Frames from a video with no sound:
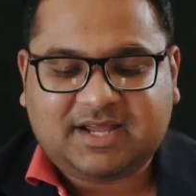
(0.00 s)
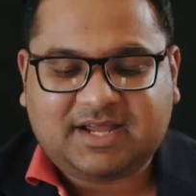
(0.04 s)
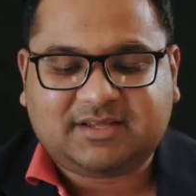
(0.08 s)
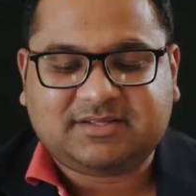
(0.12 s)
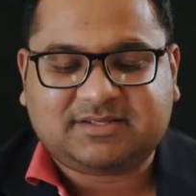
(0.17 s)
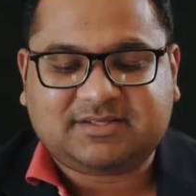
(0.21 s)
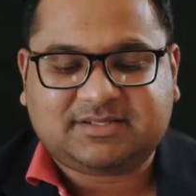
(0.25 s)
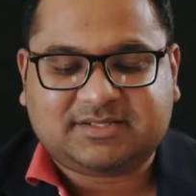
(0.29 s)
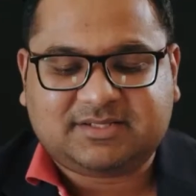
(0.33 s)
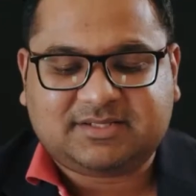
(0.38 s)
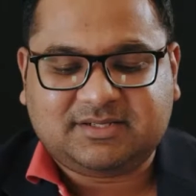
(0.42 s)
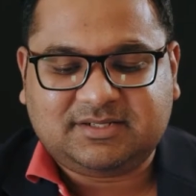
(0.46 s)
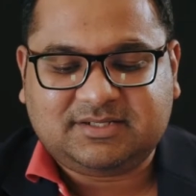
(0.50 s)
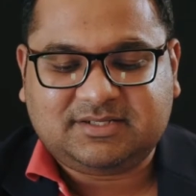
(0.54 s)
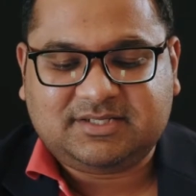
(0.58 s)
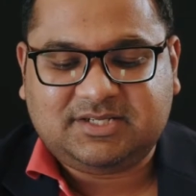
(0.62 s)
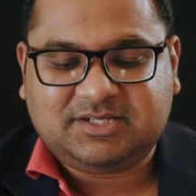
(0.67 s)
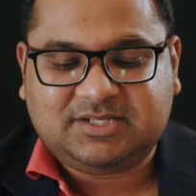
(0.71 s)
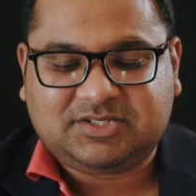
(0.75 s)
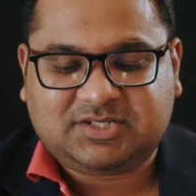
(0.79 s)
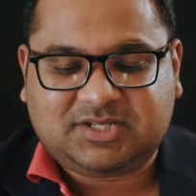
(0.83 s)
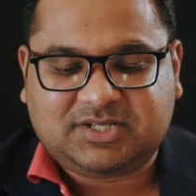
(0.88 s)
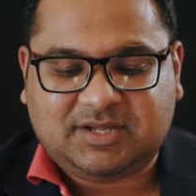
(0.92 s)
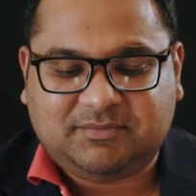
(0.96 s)
could still
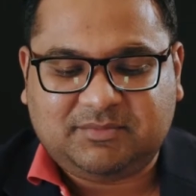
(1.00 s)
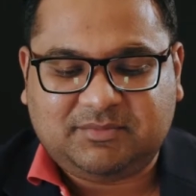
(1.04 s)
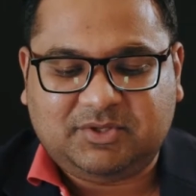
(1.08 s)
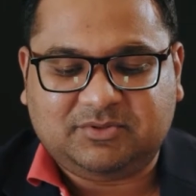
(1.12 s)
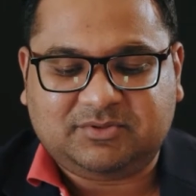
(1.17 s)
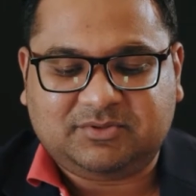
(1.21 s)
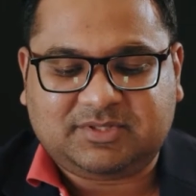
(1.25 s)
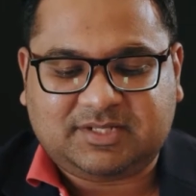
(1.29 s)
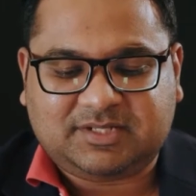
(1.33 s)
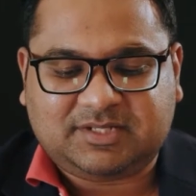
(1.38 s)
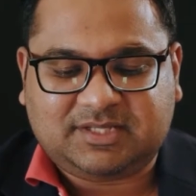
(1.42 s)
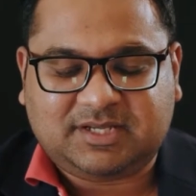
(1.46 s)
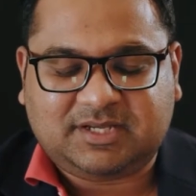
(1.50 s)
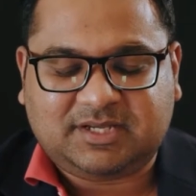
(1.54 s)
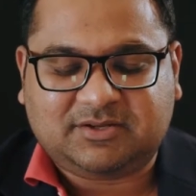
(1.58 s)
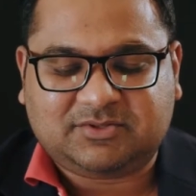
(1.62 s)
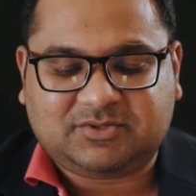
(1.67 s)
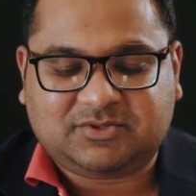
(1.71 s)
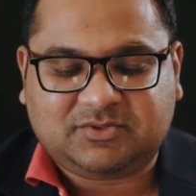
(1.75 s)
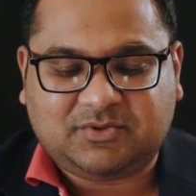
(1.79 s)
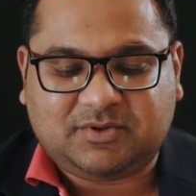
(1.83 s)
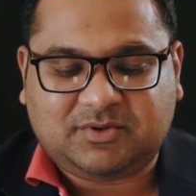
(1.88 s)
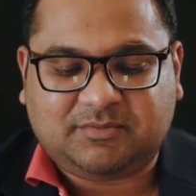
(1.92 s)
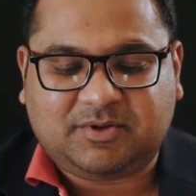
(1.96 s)
teach them youth a thing or
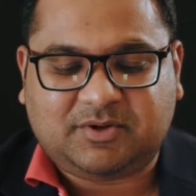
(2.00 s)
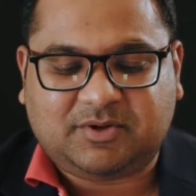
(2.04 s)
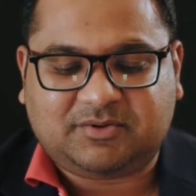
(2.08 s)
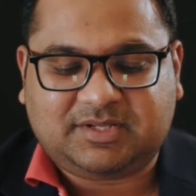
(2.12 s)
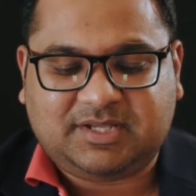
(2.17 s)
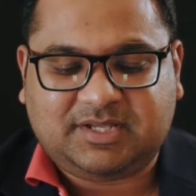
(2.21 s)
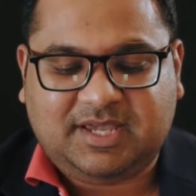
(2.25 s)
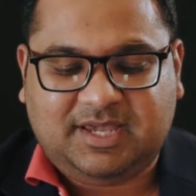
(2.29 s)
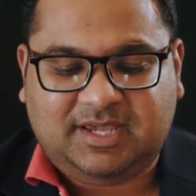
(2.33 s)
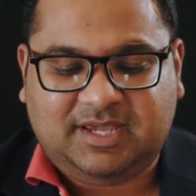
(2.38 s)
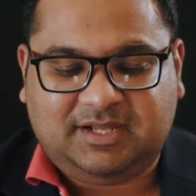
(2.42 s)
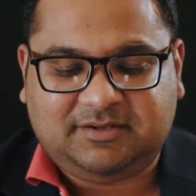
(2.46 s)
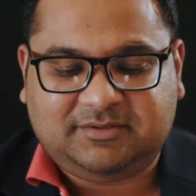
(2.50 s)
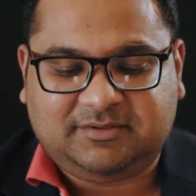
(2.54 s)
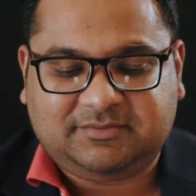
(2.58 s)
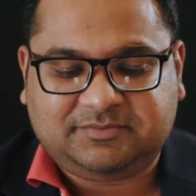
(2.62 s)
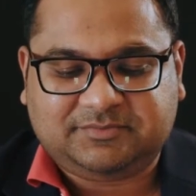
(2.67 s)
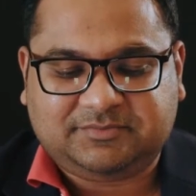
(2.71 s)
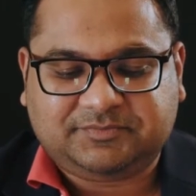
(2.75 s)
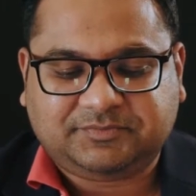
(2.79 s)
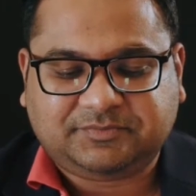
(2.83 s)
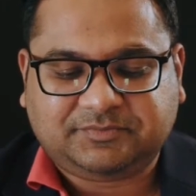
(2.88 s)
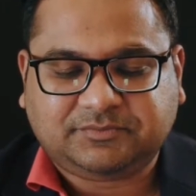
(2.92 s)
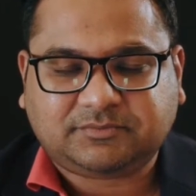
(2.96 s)
two about Cain.
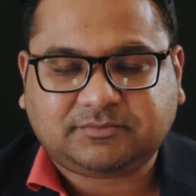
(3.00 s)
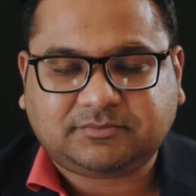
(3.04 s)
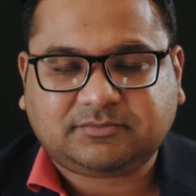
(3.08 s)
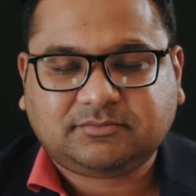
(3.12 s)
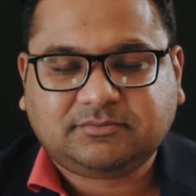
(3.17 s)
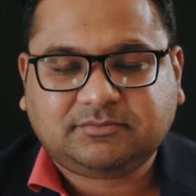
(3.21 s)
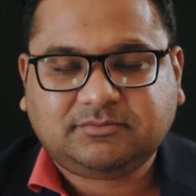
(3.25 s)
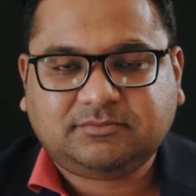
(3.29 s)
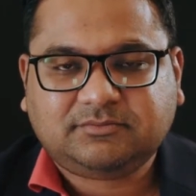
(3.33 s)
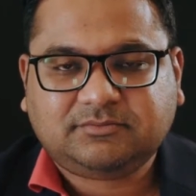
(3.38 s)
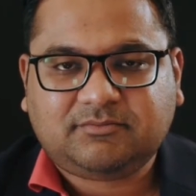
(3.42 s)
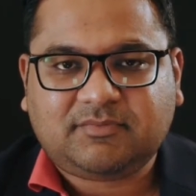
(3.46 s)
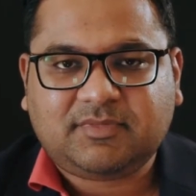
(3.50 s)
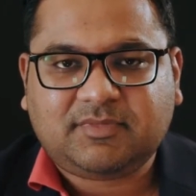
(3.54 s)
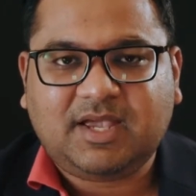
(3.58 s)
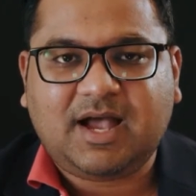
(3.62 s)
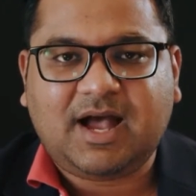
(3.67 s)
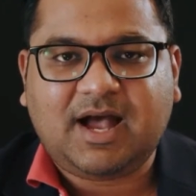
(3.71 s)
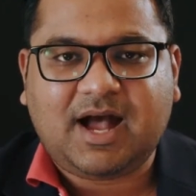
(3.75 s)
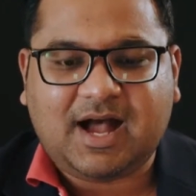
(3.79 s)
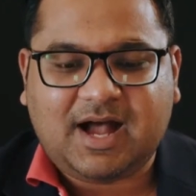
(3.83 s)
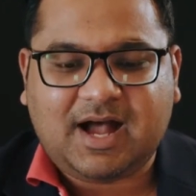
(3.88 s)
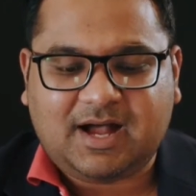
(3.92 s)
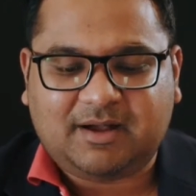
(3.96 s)

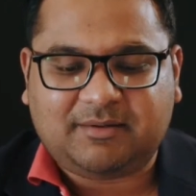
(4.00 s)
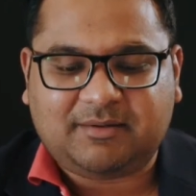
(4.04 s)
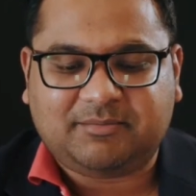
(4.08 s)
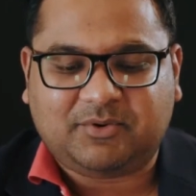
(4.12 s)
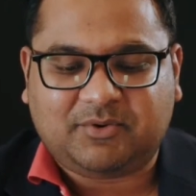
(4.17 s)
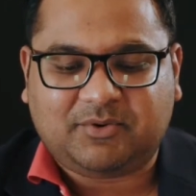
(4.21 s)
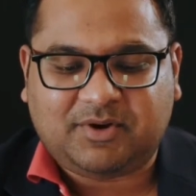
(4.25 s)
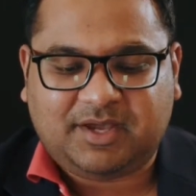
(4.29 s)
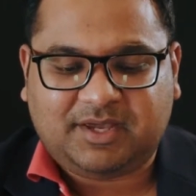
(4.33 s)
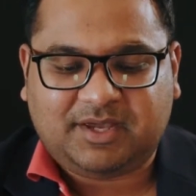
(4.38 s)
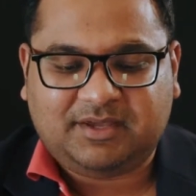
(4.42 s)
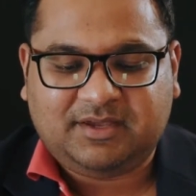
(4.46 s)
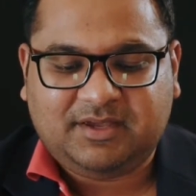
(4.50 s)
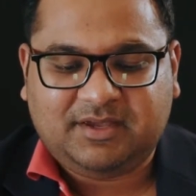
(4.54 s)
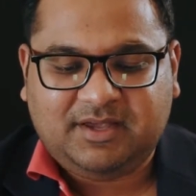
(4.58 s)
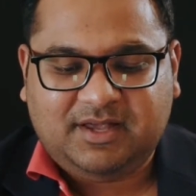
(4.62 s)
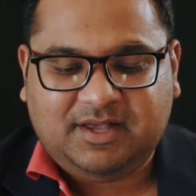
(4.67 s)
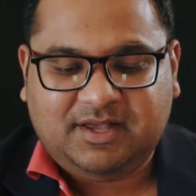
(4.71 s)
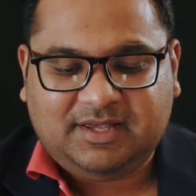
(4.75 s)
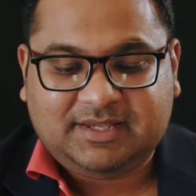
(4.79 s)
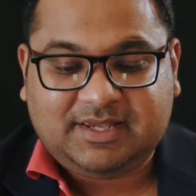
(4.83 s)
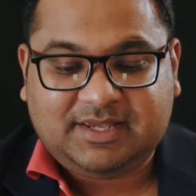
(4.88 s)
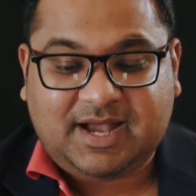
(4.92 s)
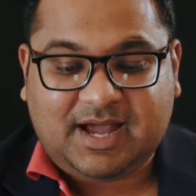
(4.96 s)
Ah, boy,
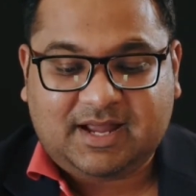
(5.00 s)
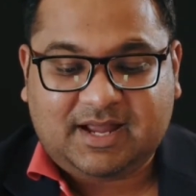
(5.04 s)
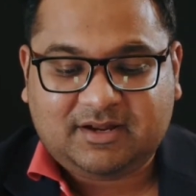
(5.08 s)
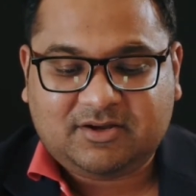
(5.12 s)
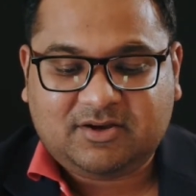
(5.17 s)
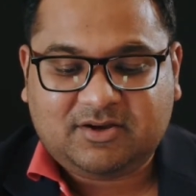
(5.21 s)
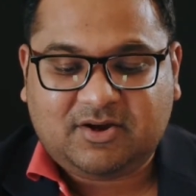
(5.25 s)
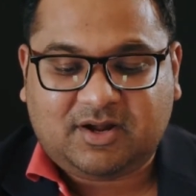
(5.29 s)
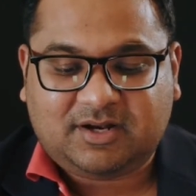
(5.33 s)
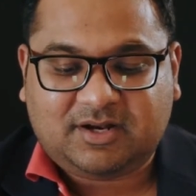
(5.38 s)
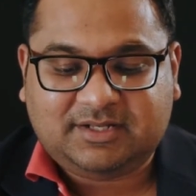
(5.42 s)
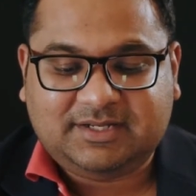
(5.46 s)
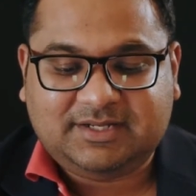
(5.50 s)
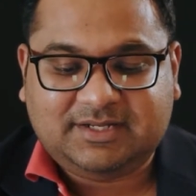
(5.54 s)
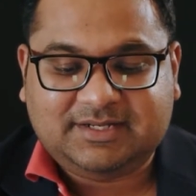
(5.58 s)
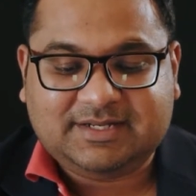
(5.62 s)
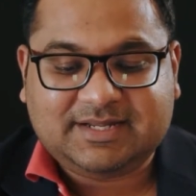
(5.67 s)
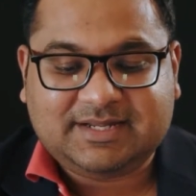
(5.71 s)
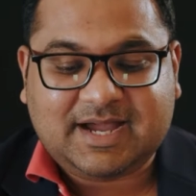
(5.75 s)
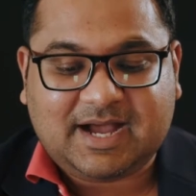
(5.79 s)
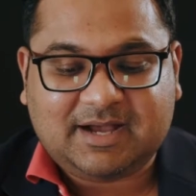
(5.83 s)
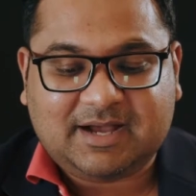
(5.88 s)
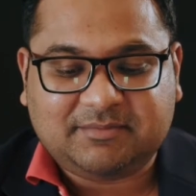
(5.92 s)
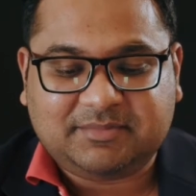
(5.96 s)
you had to cut the
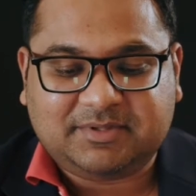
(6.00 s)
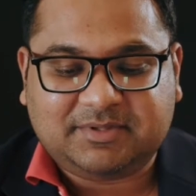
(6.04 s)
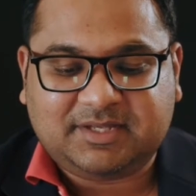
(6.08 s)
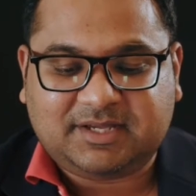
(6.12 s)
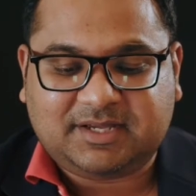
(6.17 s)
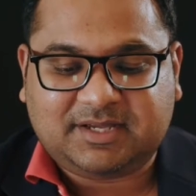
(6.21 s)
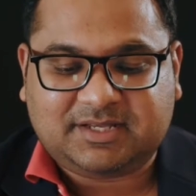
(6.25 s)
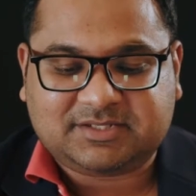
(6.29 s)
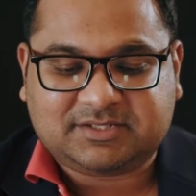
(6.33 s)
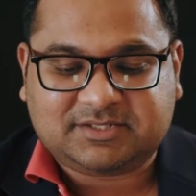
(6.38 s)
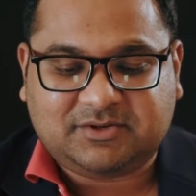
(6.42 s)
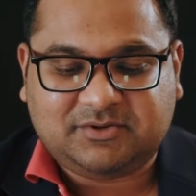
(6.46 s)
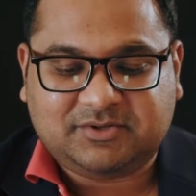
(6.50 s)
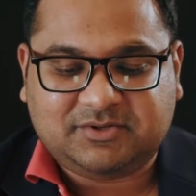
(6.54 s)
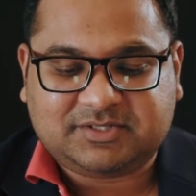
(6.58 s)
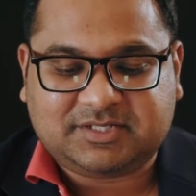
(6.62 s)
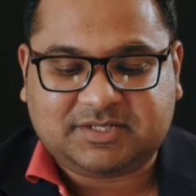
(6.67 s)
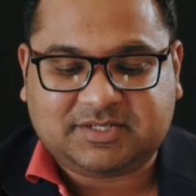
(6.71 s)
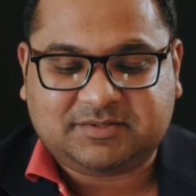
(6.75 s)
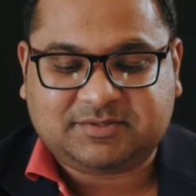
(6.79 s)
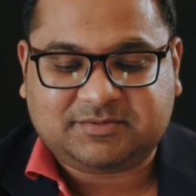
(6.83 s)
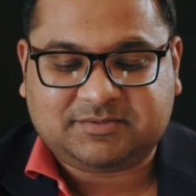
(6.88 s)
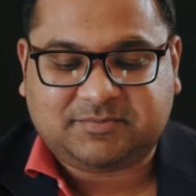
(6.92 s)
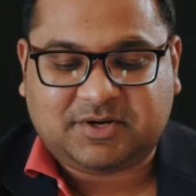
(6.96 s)
damn thing as close
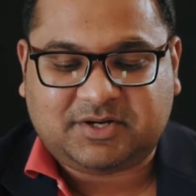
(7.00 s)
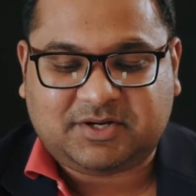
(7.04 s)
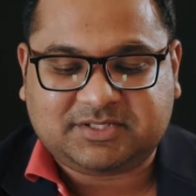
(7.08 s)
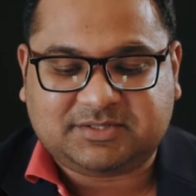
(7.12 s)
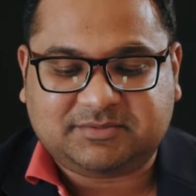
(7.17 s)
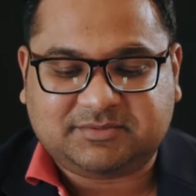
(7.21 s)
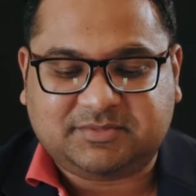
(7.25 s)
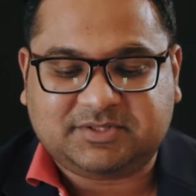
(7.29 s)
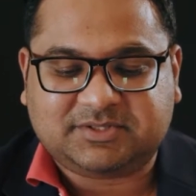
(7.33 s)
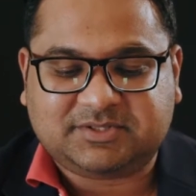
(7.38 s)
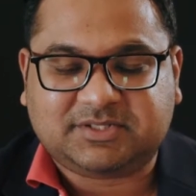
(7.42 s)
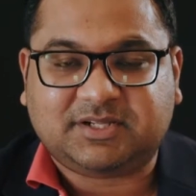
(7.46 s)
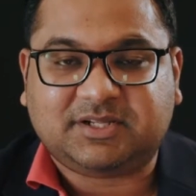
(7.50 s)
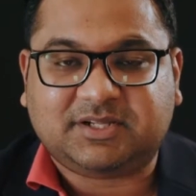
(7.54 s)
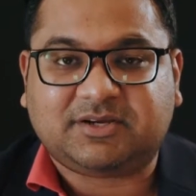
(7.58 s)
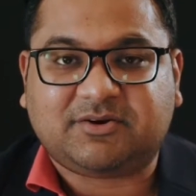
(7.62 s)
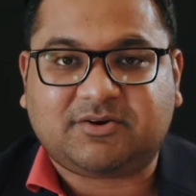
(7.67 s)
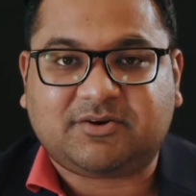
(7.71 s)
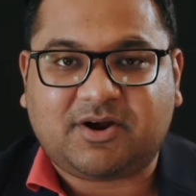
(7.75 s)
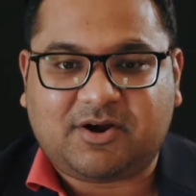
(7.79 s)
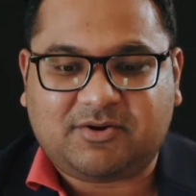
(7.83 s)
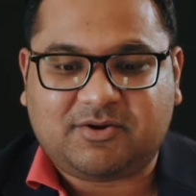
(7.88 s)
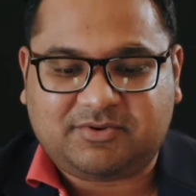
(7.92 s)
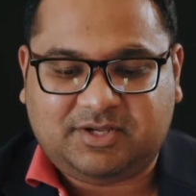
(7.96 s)
as possible to the
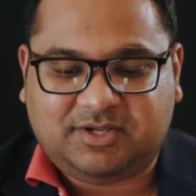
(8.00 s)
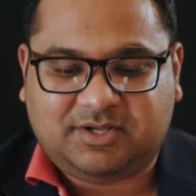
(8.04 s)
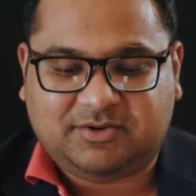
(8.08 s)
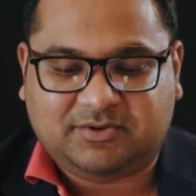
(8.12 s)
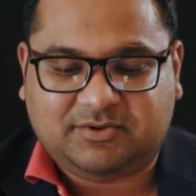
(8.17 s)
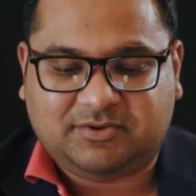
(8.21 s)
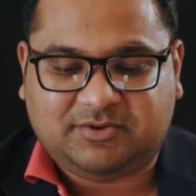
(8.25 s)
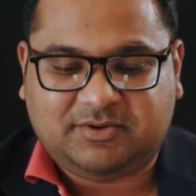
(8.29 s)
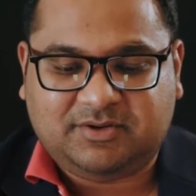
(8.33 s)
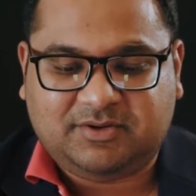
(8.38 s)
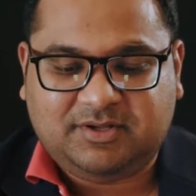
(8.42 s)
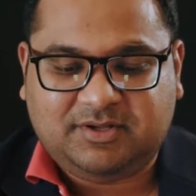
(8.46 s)
ground, you know.